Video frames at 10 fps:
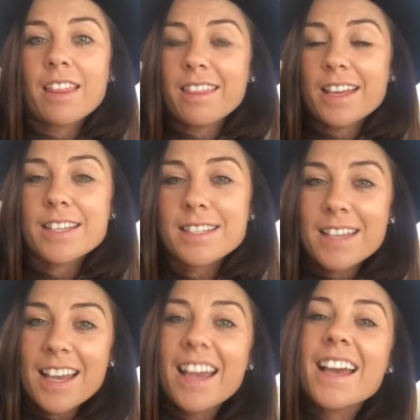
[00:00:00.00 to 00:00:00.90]
This
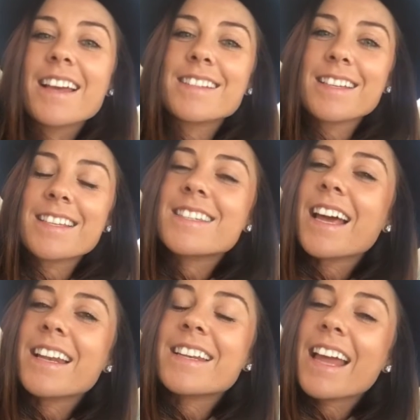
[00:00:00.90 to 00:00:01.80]
is a
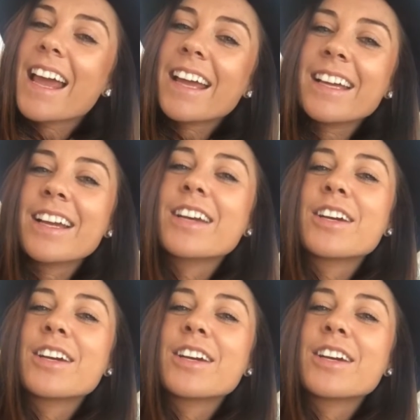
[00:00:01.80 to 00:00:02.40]
Sunday